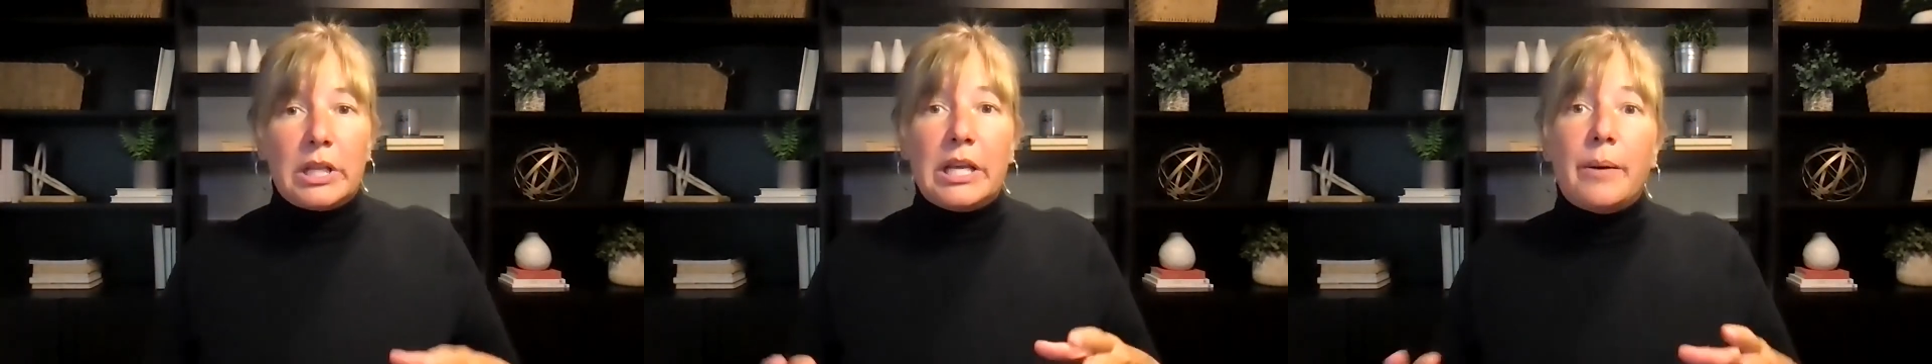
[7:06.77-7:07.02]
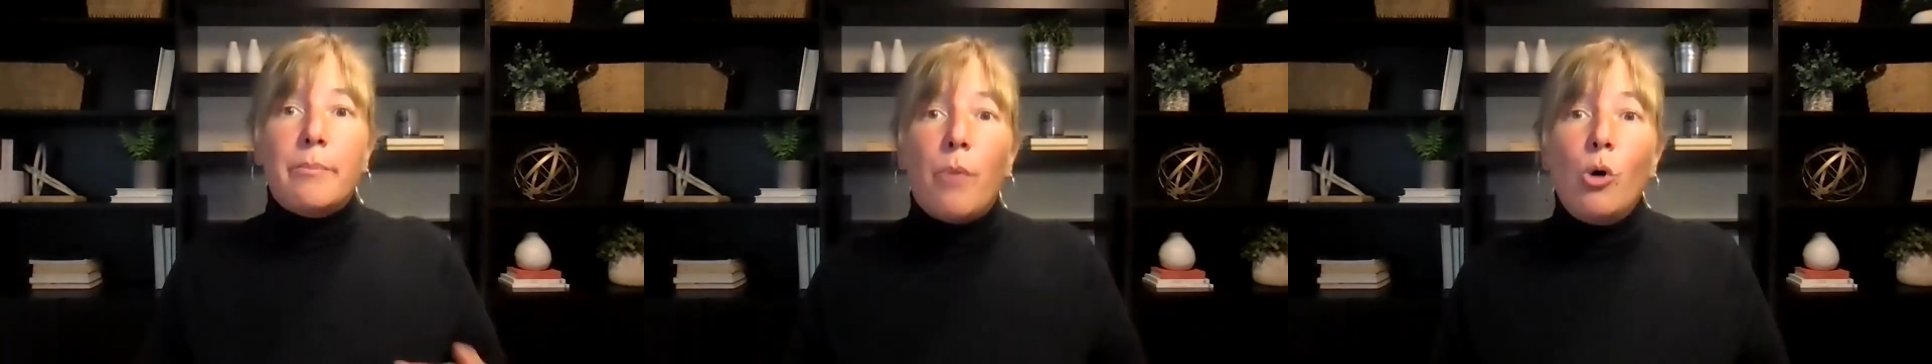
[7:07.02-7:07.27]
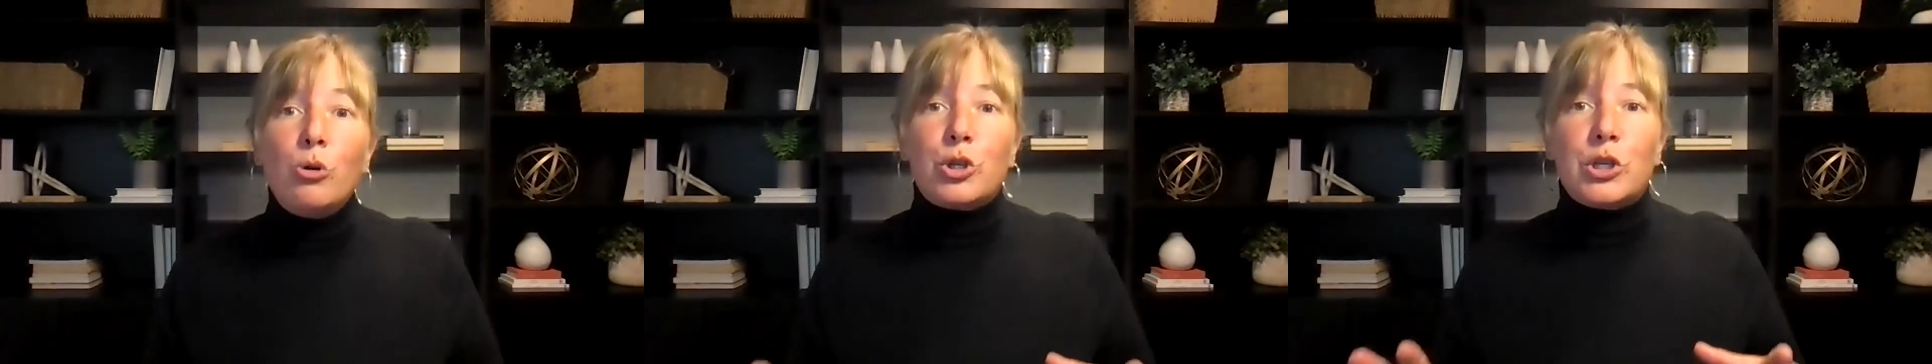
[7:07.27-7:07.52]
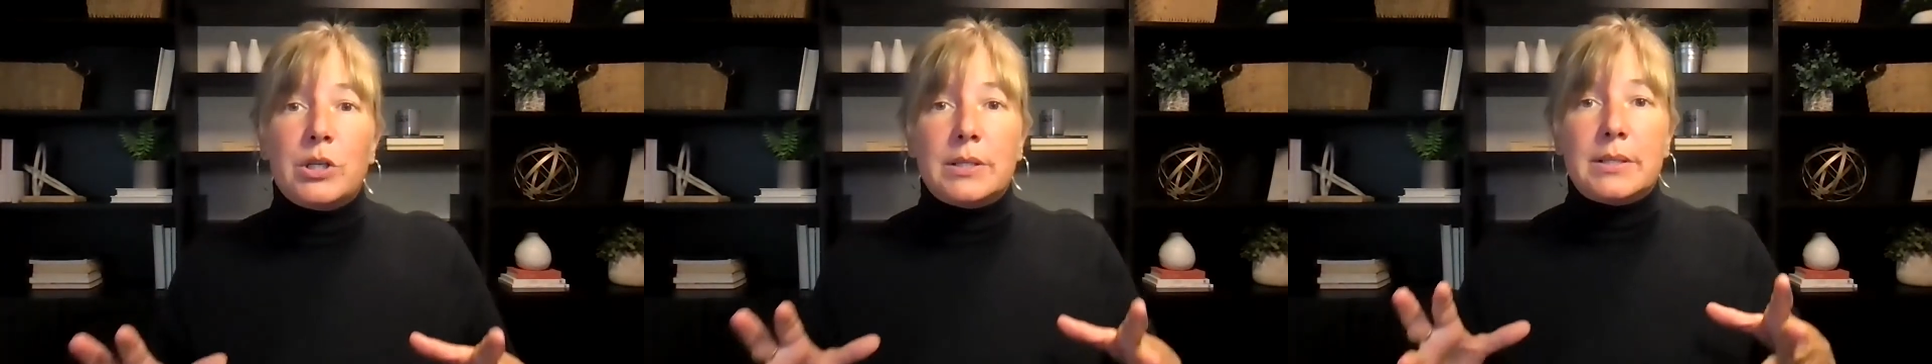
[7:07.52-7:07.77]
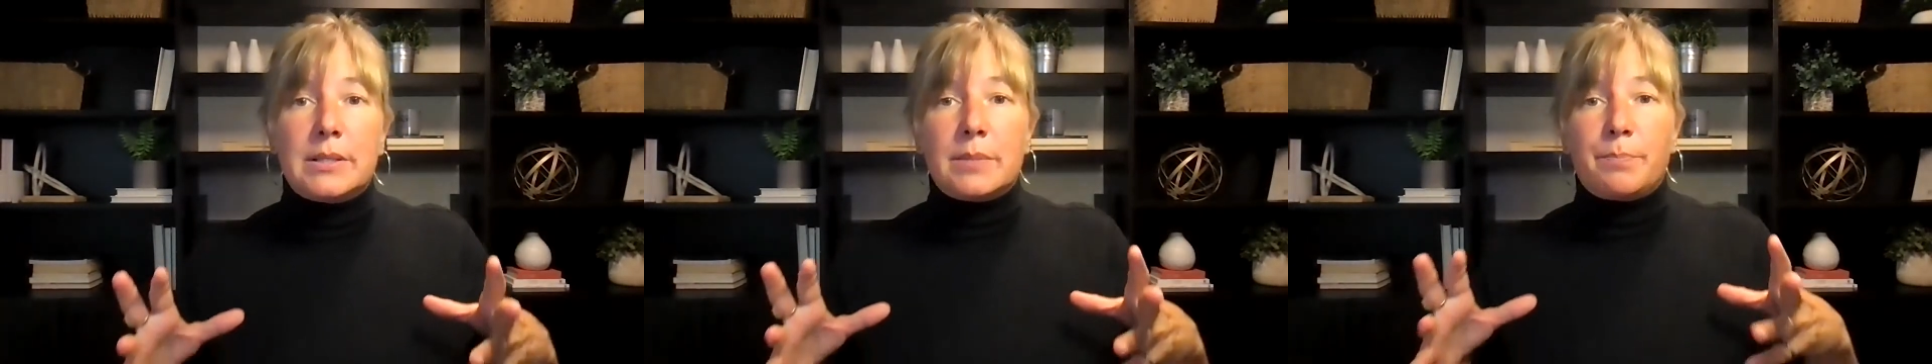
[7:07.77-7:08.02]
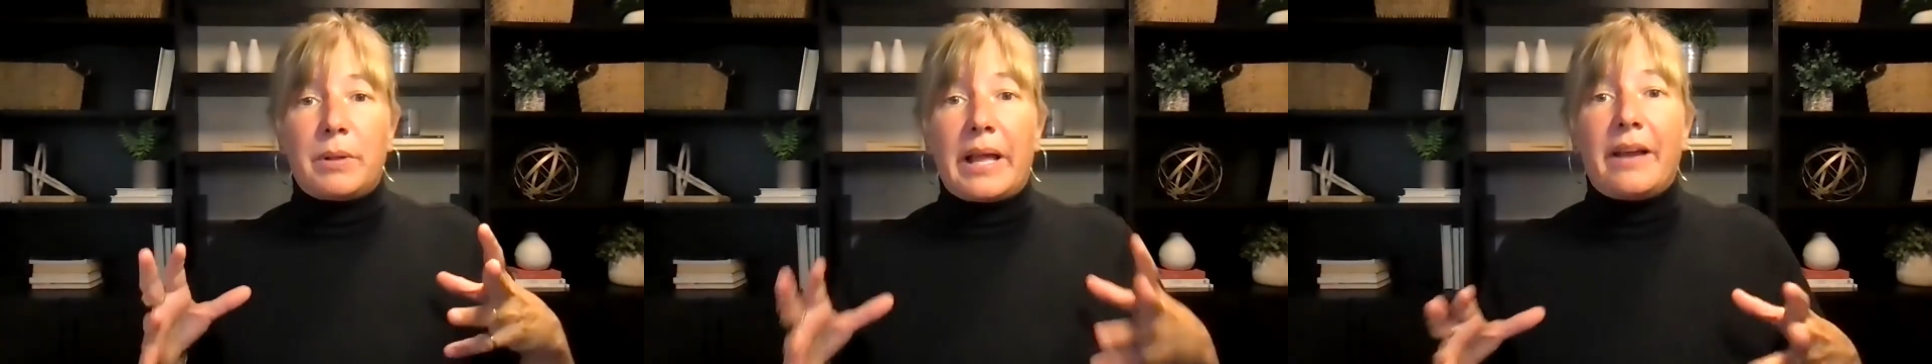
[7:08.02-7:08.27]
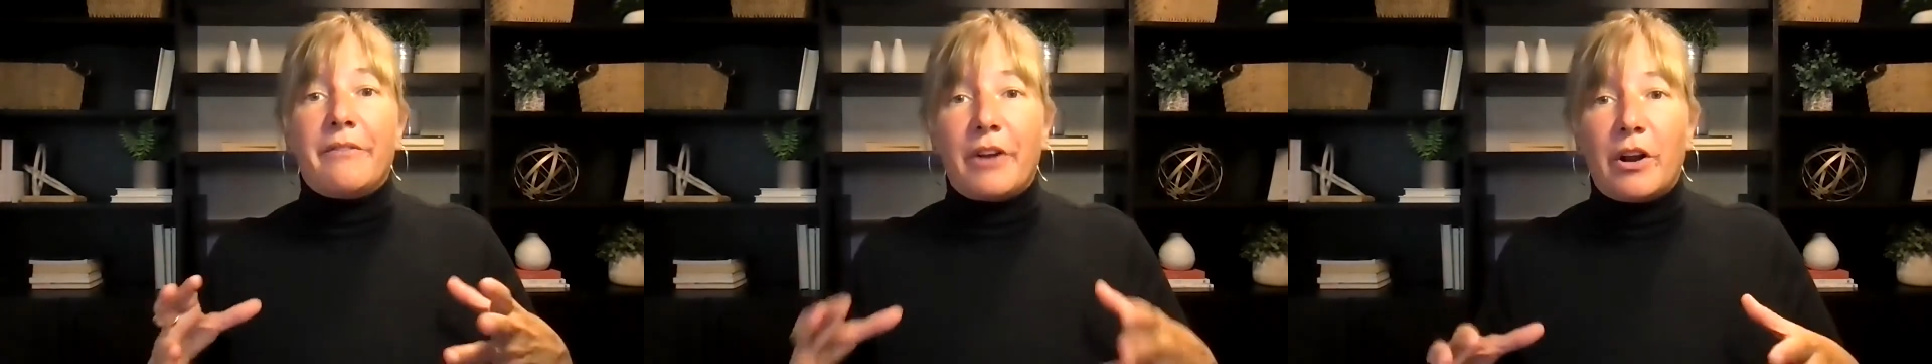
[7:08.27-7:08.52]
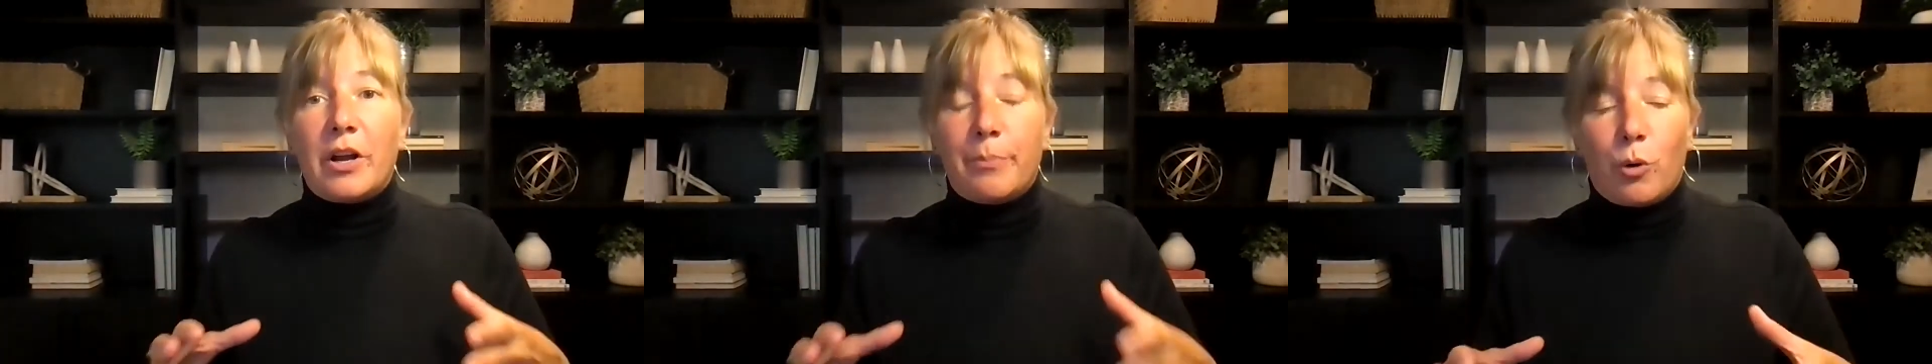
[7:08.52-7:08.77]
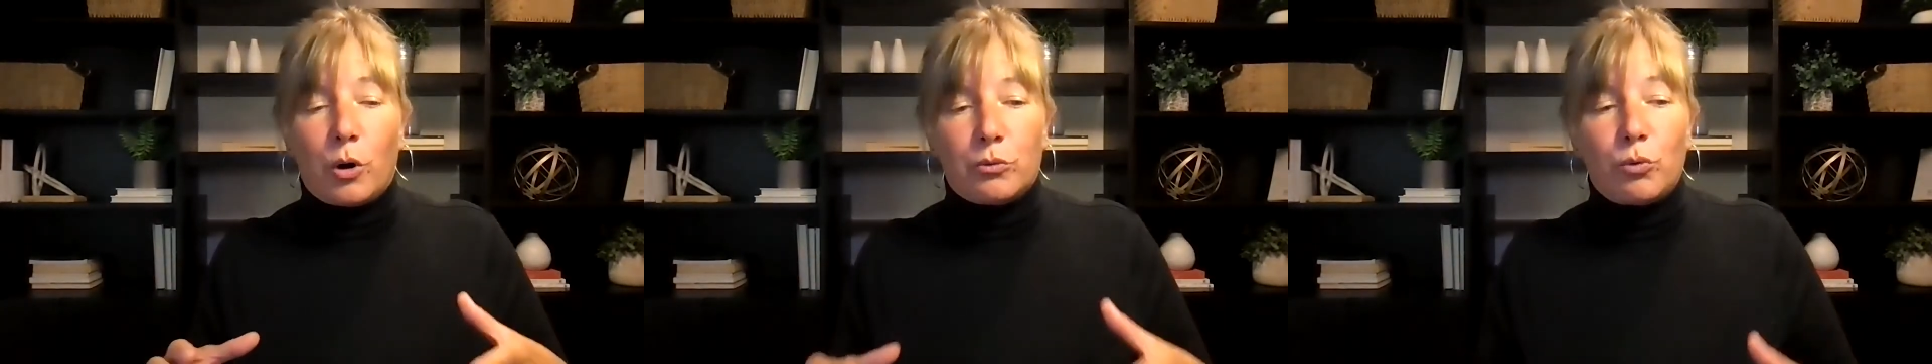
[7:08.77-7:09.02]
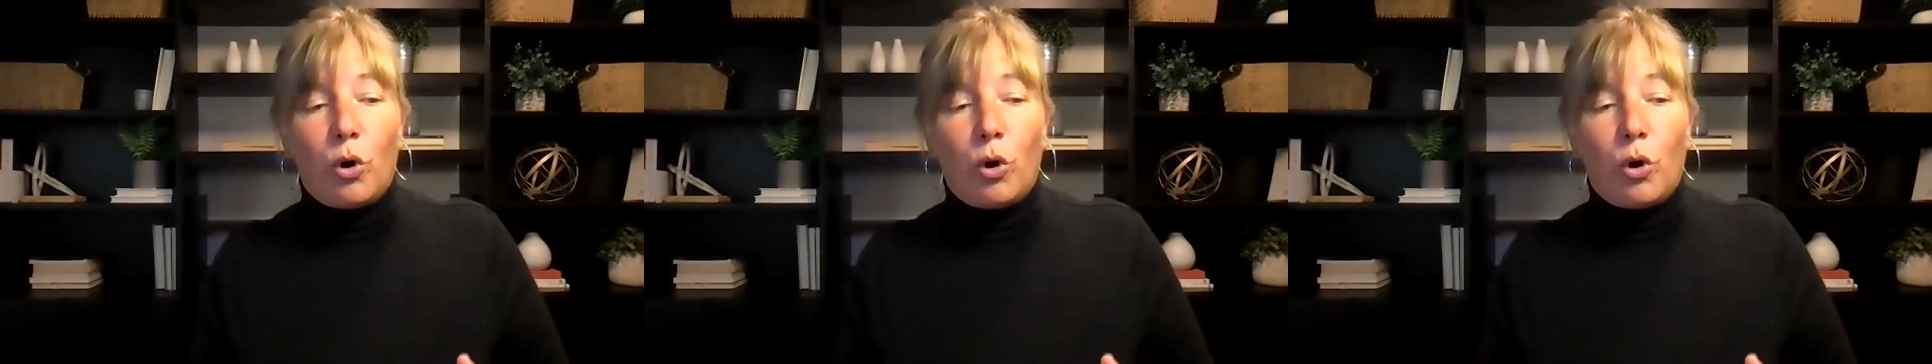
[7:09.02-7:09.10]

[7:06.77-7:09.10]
the emotions play a very important